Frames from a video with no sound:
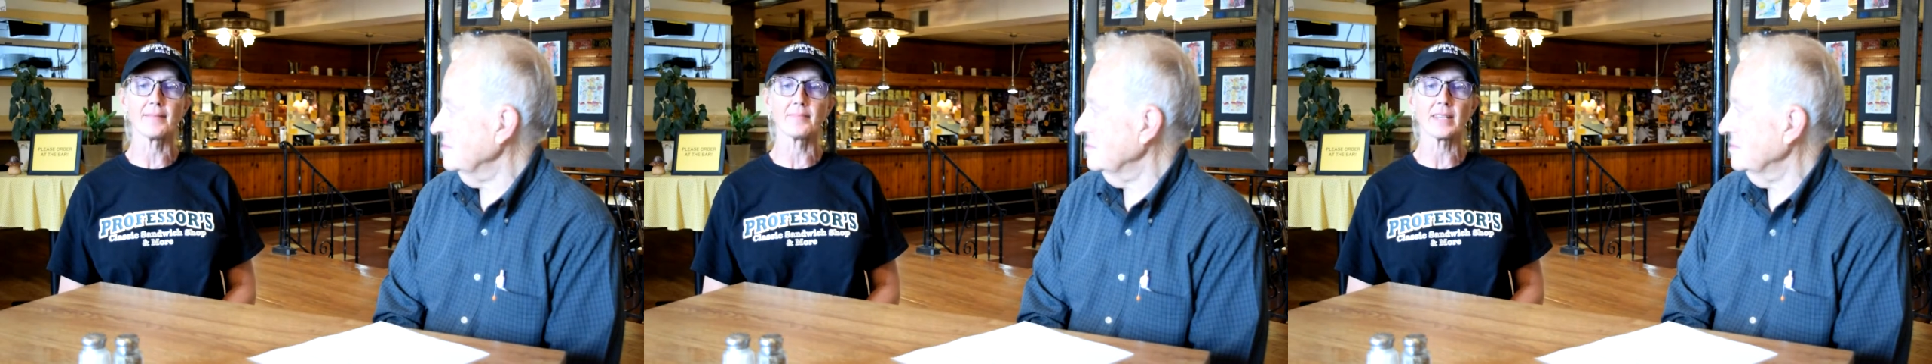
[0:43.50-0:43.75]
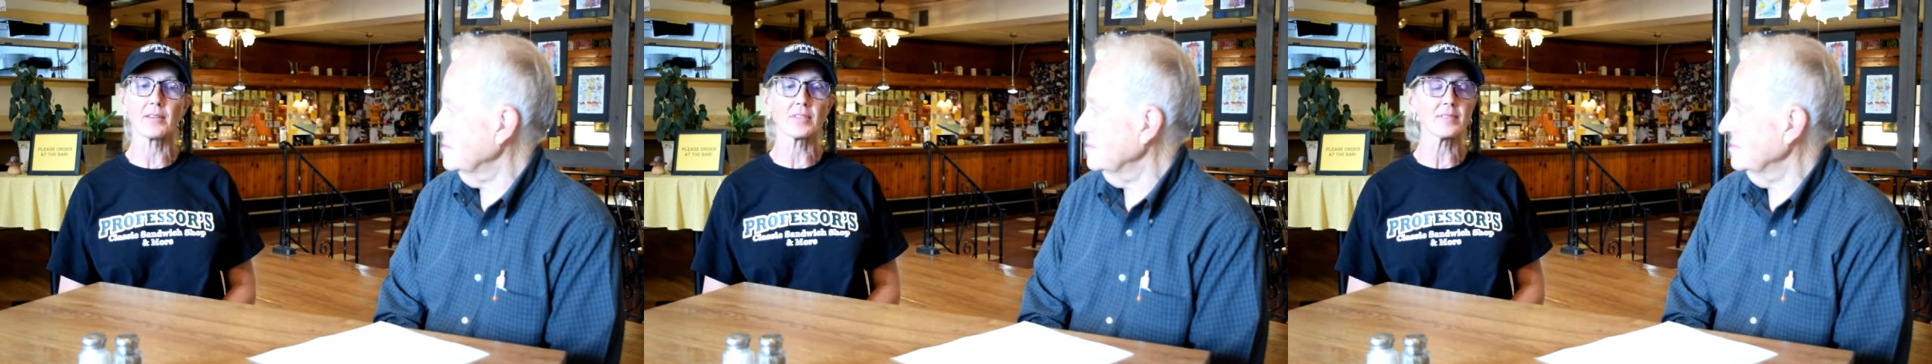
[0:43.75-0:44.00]

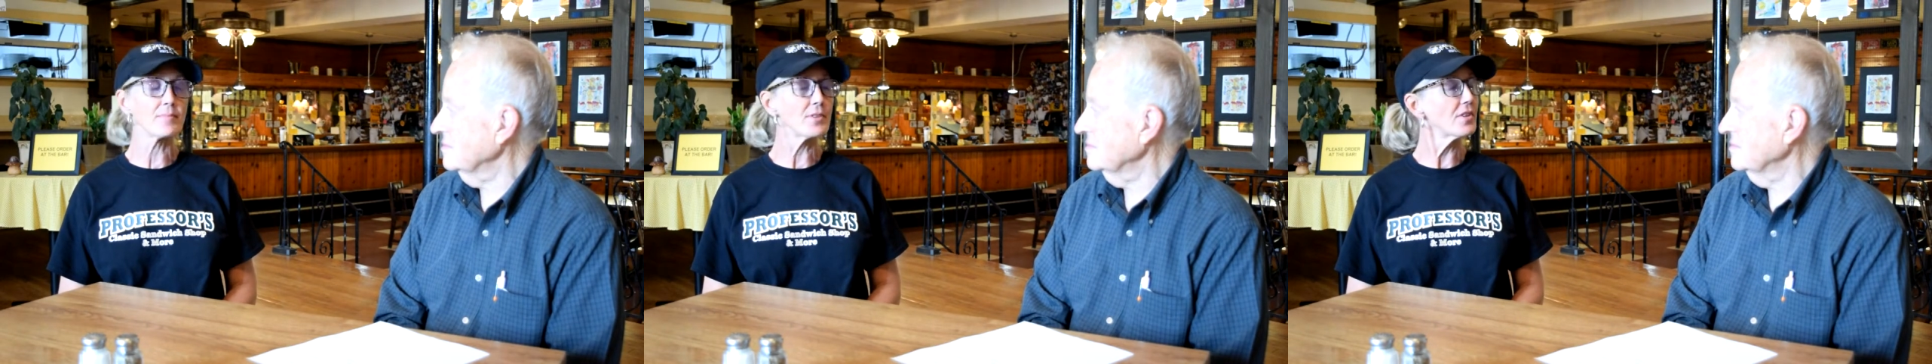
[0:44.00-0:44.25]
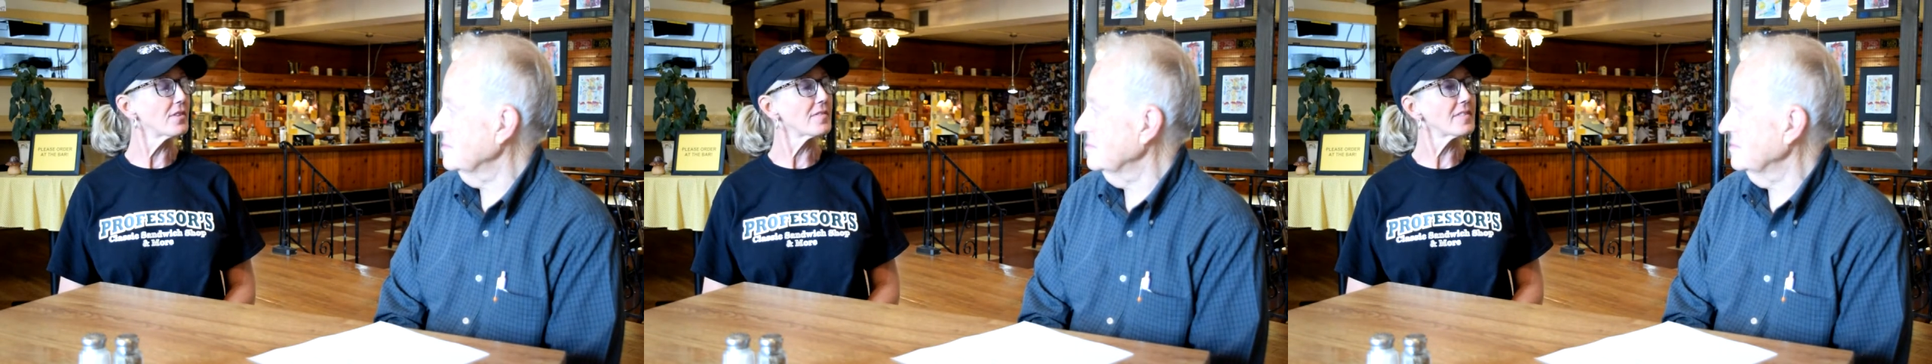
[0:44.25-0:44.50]
It was
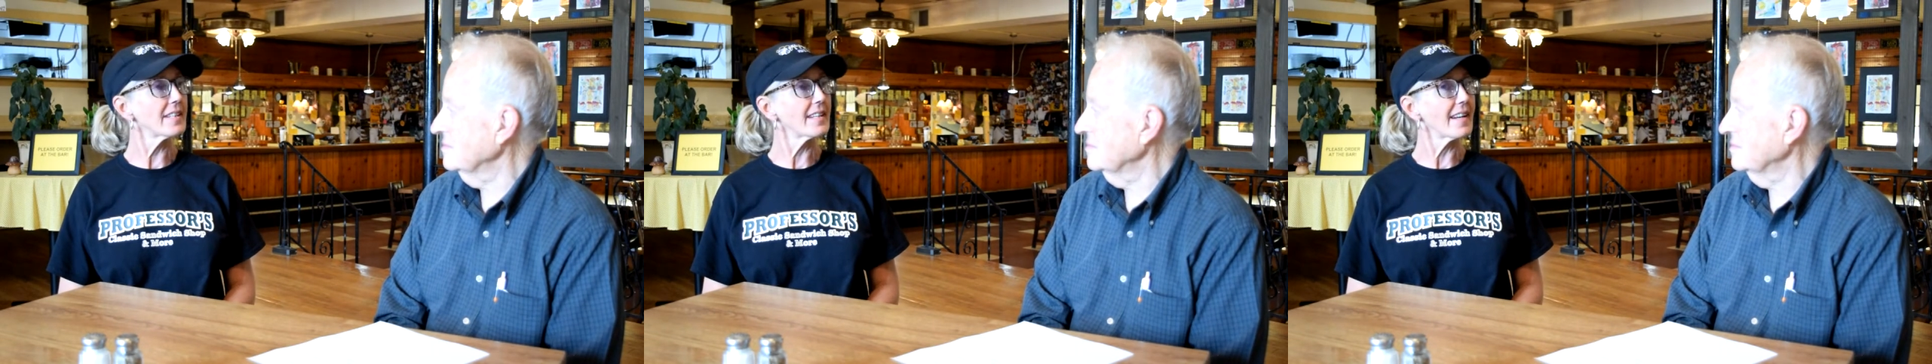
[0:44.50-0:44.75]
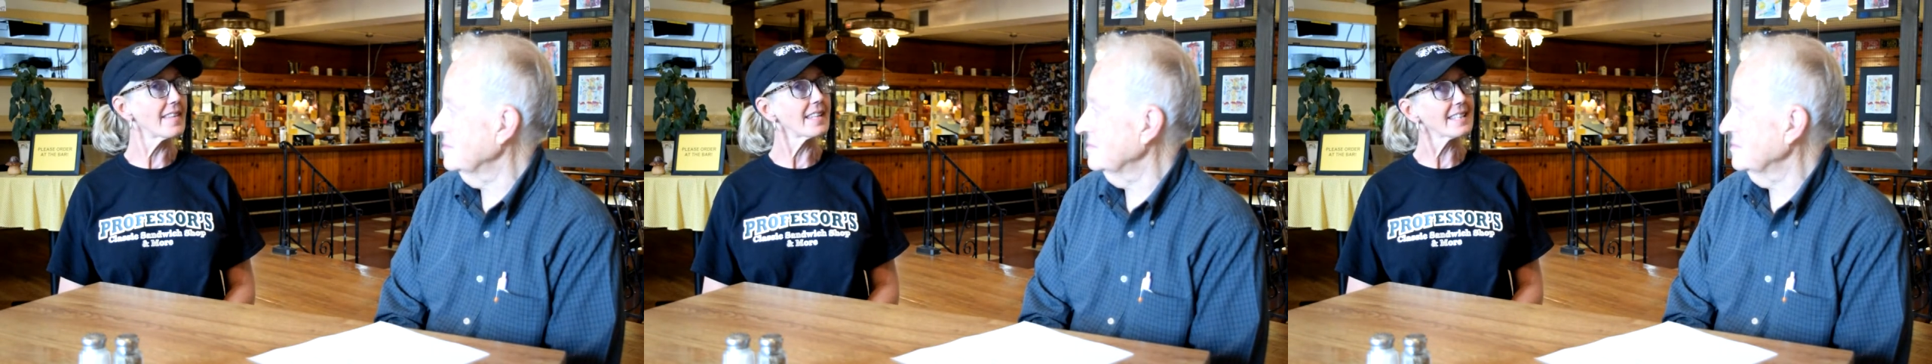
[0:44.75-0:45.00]
moved in,
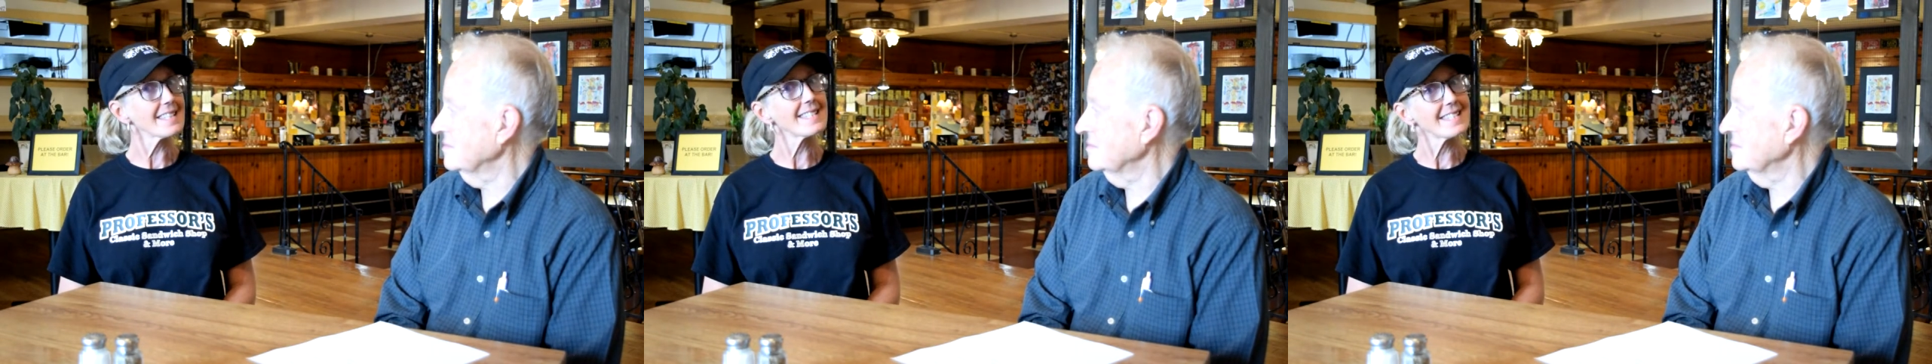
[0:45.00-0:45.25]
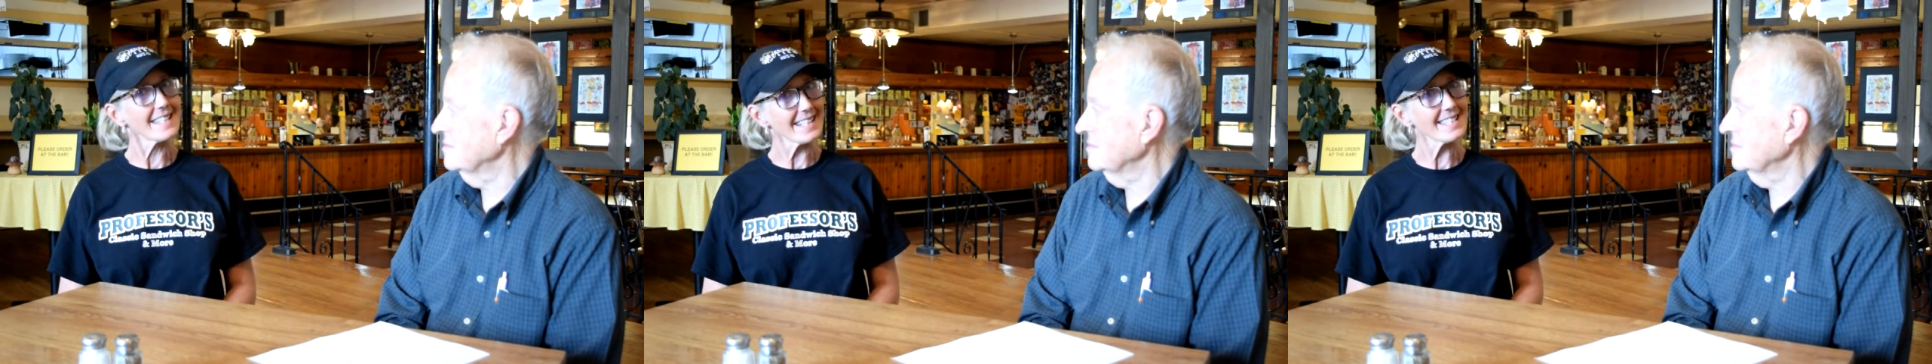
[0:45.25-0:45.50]
I think, the
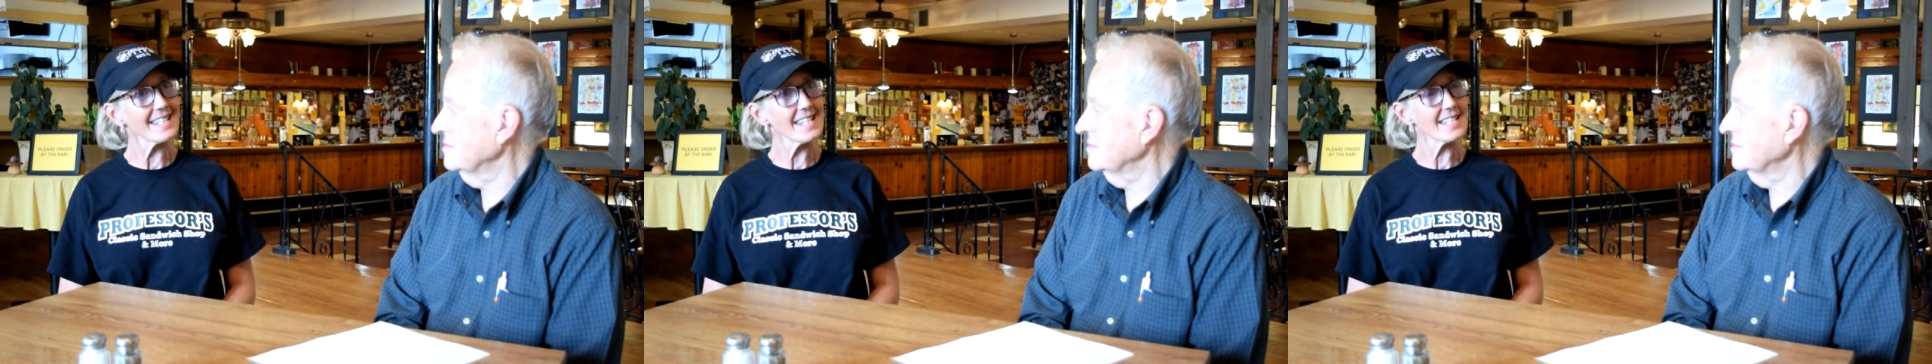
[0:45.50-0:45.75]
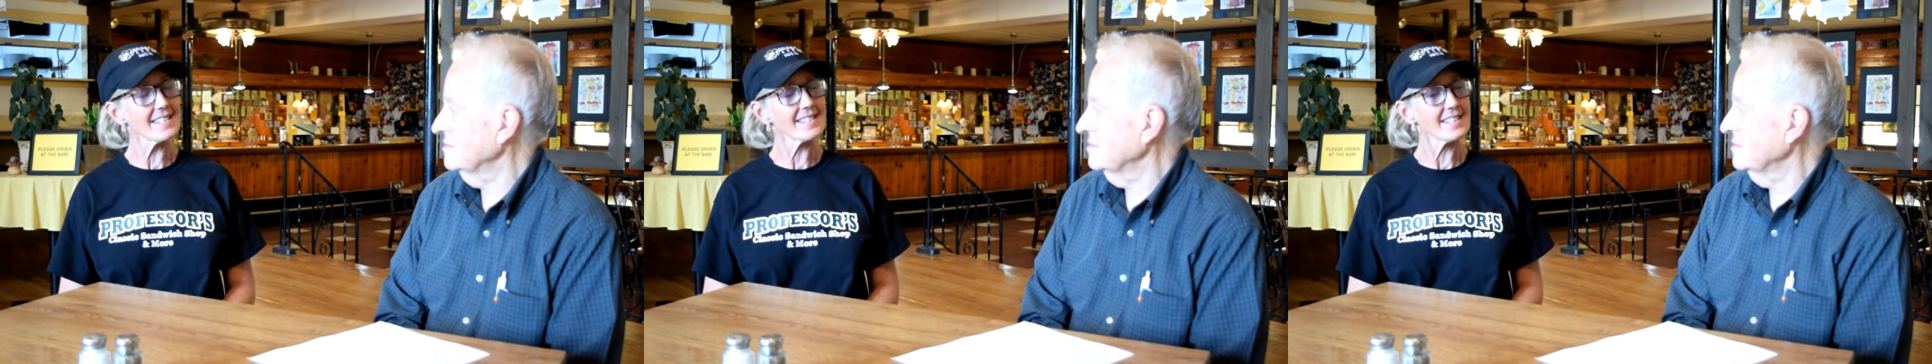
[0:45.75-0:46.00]

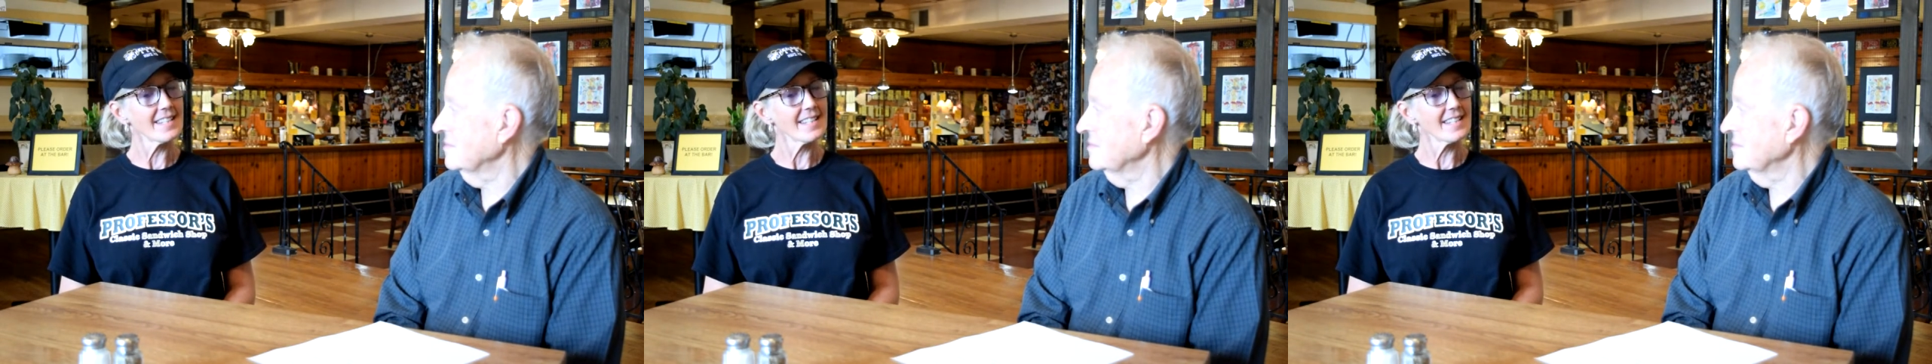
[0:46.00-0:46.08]
60s